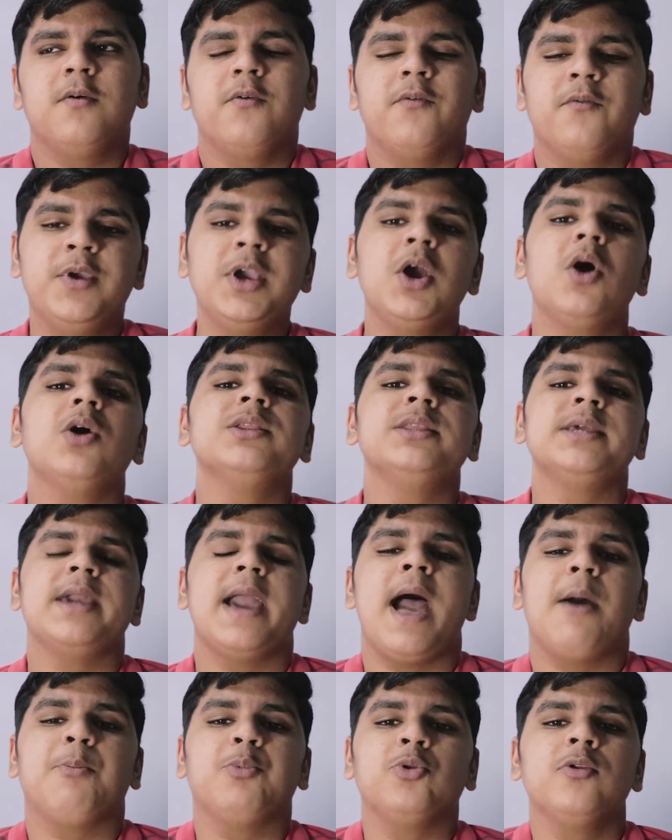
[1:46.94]
We got the
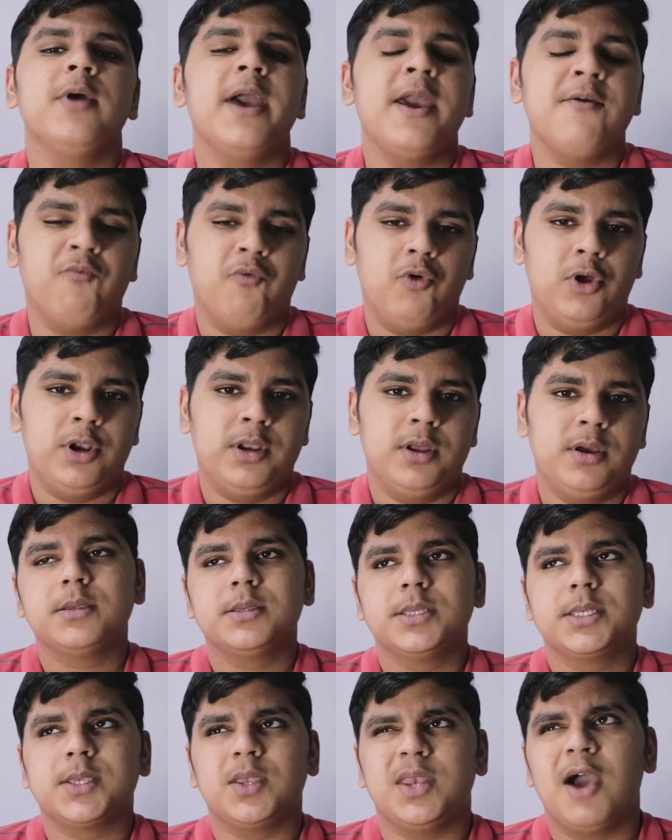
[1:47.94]
Apple M1.
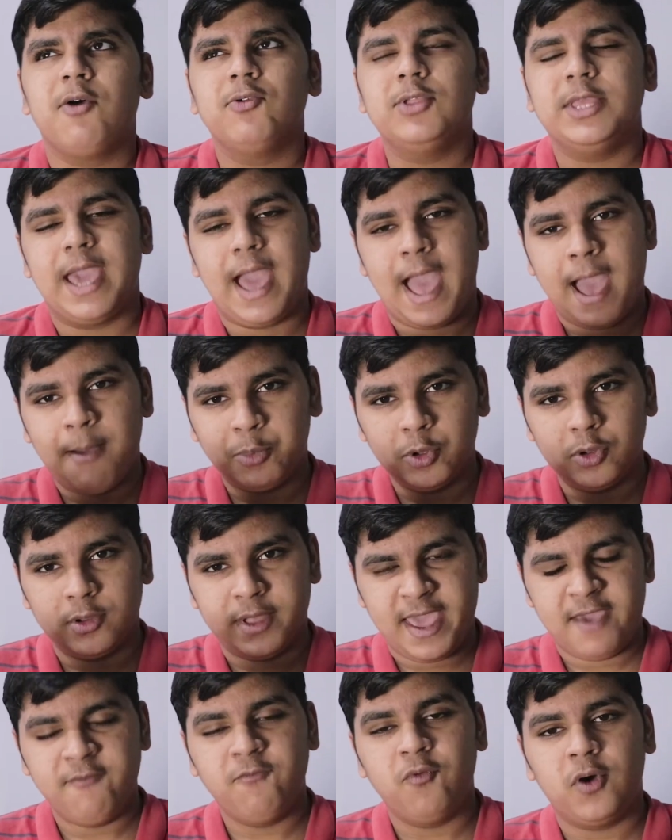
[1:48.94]
So now the Apple
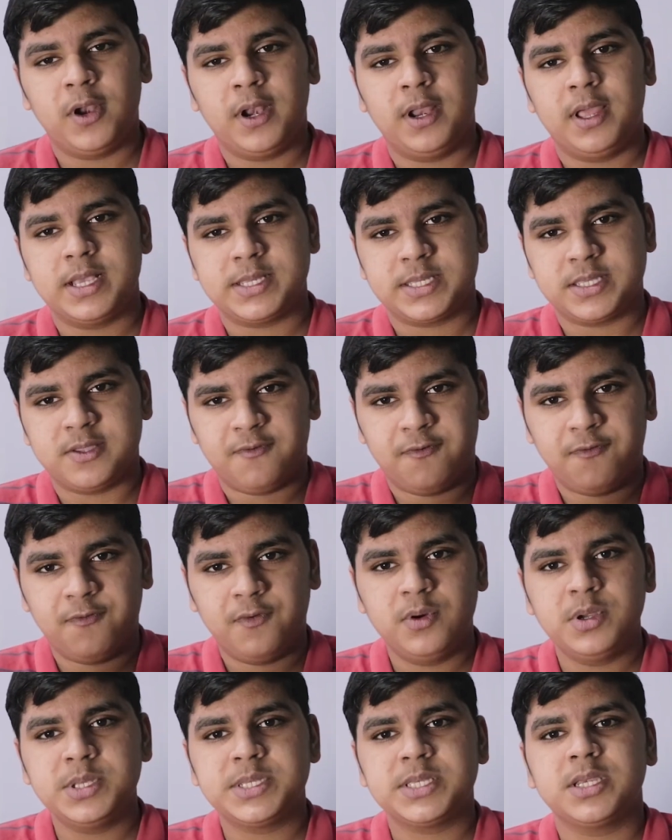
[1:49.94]
M1 is the
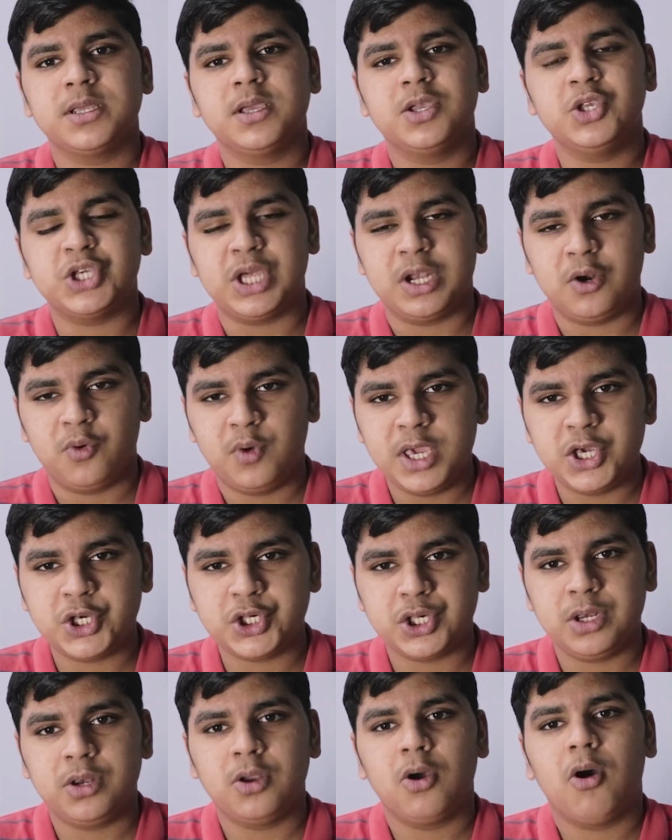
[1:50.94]
first
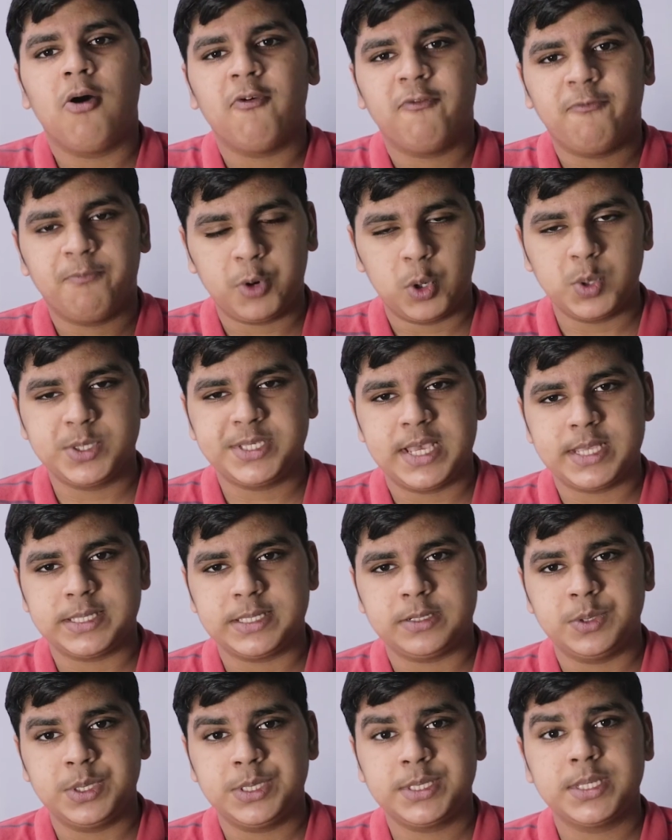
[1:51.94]
generation of
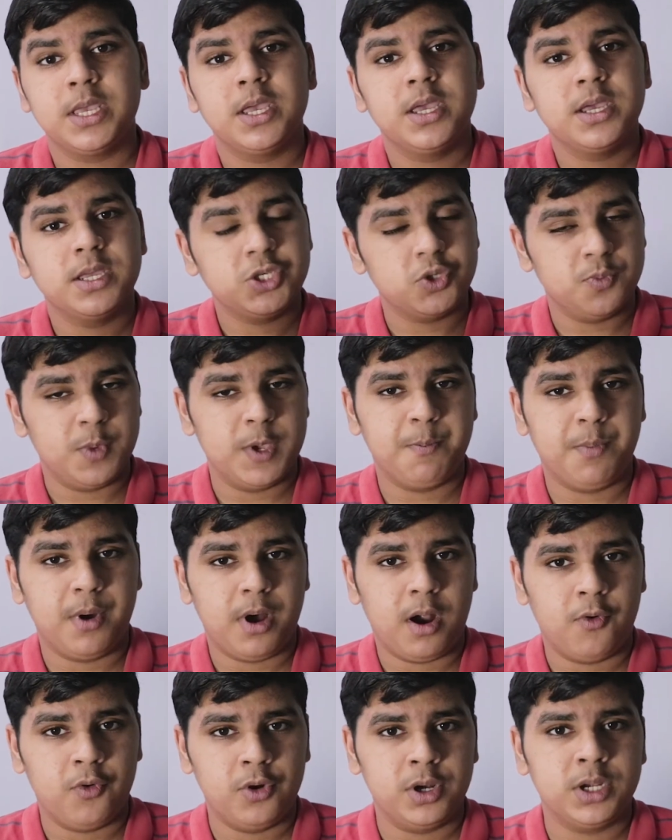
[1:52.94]
processors to be
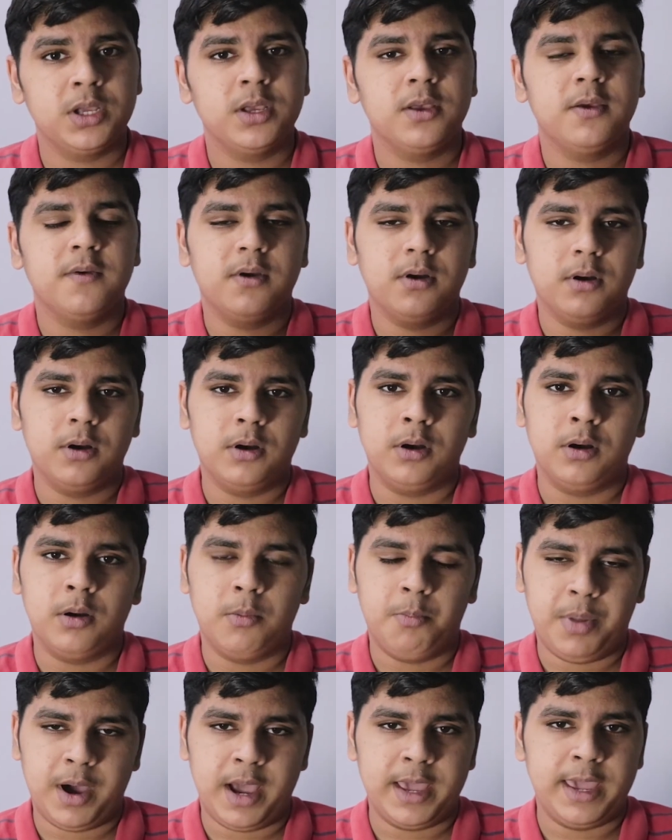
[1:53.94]
powered
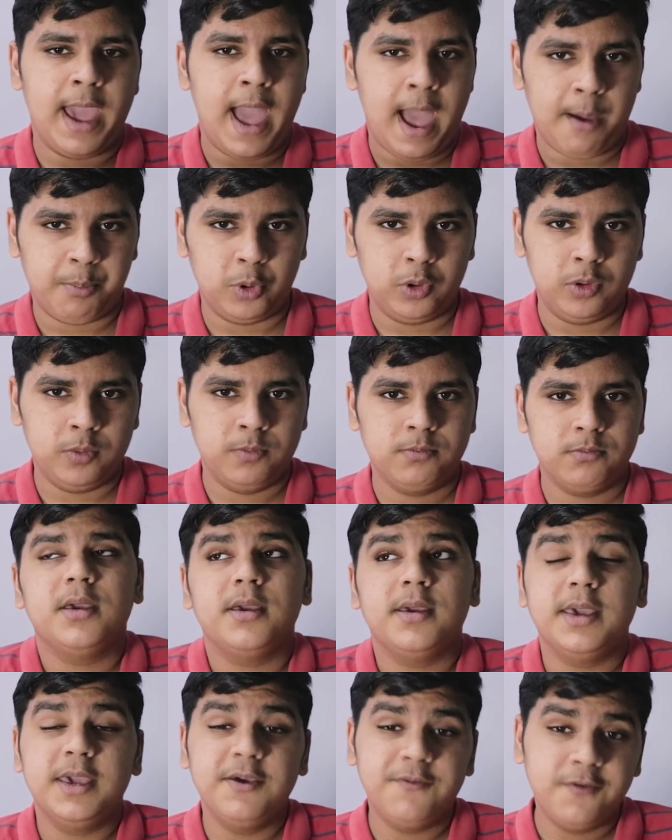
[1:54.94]
by Apple.
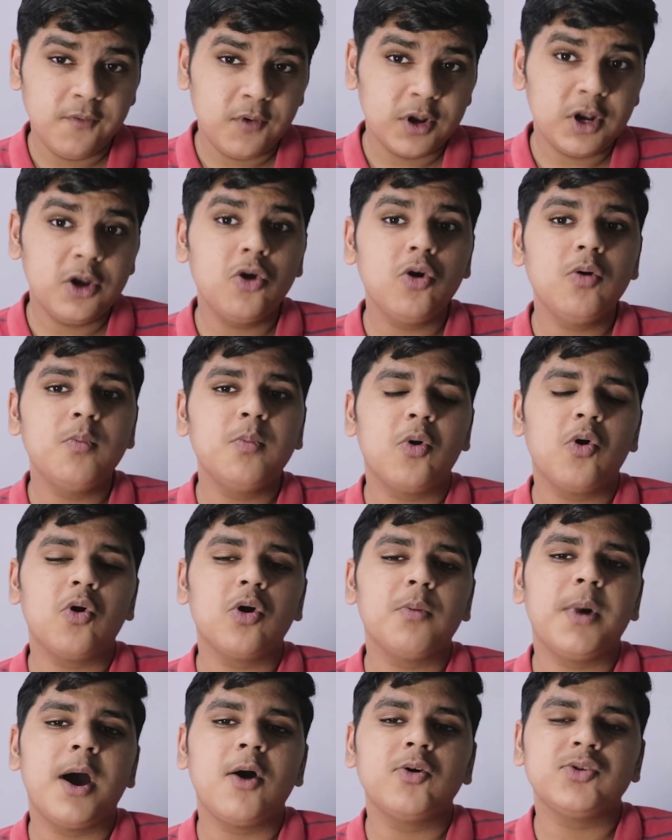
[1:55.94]
If you want to know more
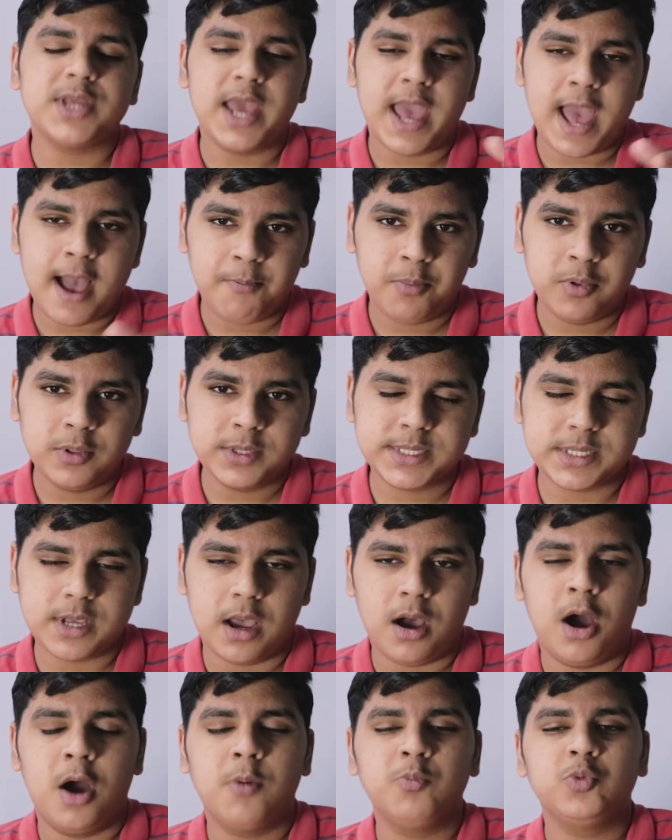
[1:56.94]
about Apple's
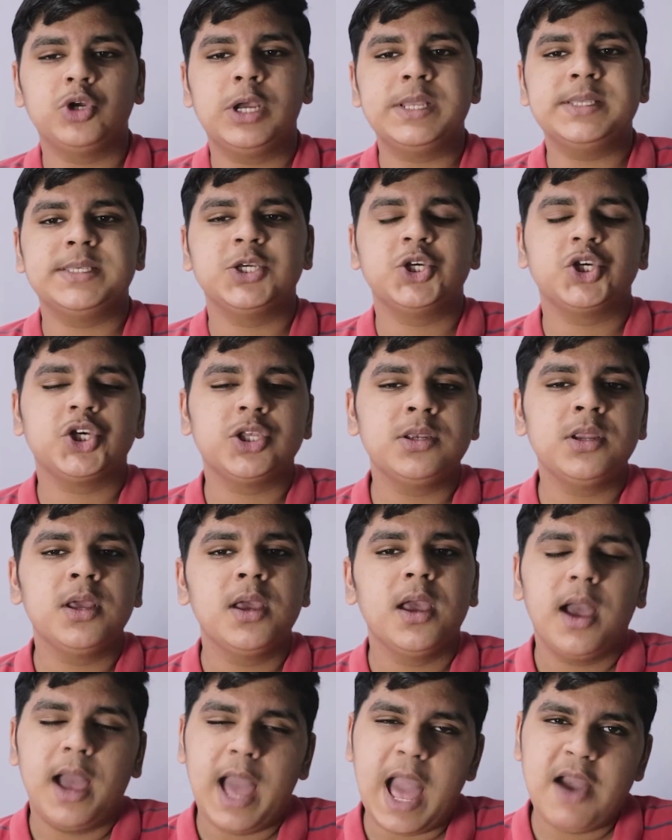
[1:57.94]
ARM transition,
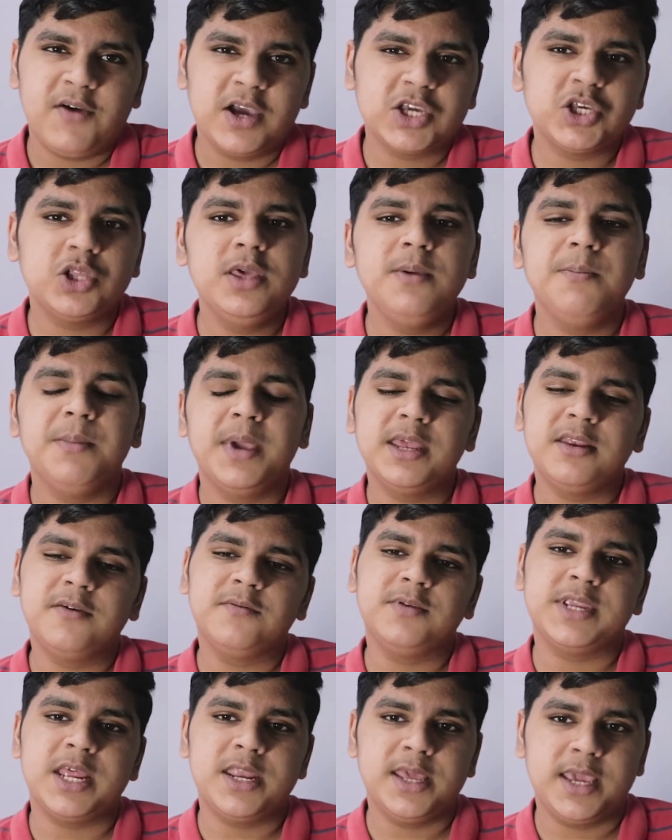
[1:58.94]
I've actually made a
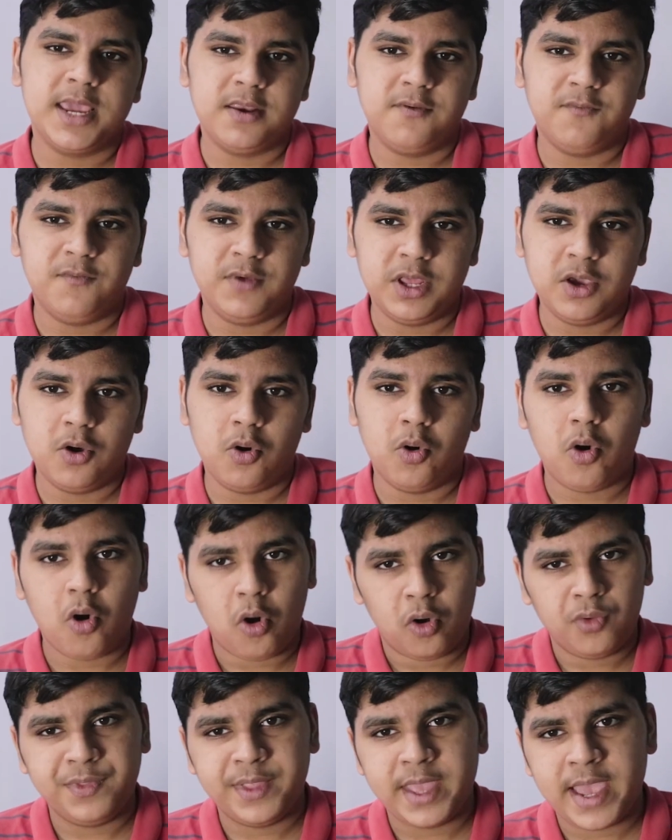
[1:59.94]
dedicated video
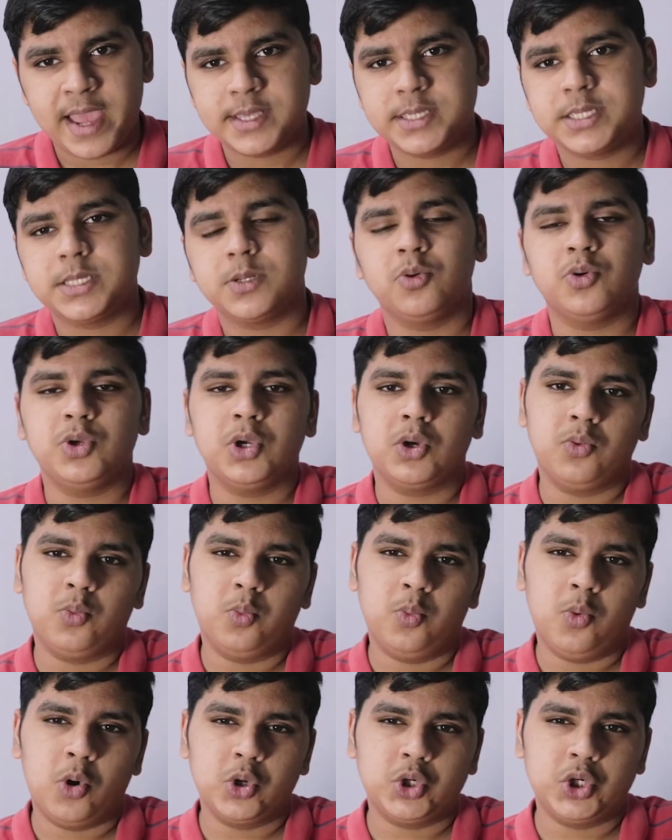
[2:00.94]
on that, so you
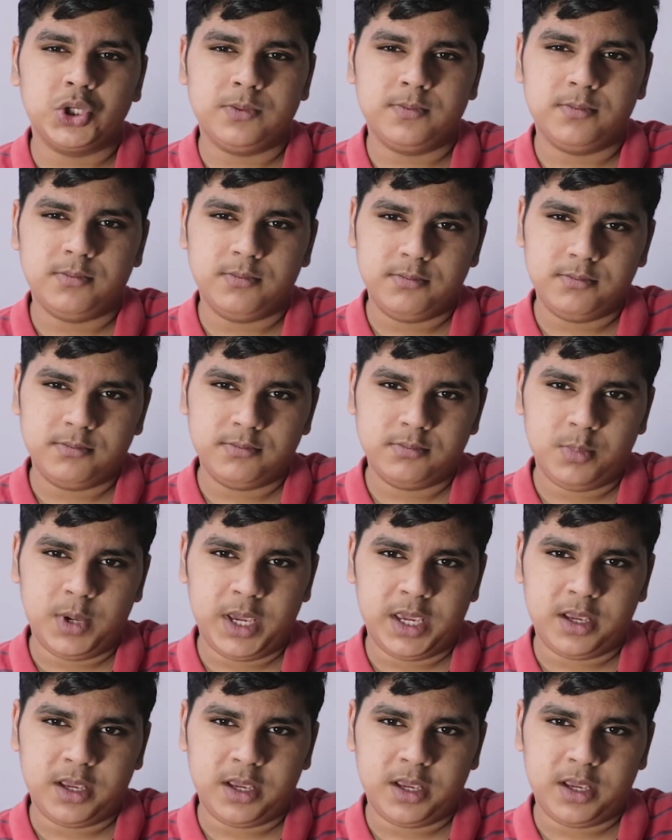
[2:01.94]
could watch it by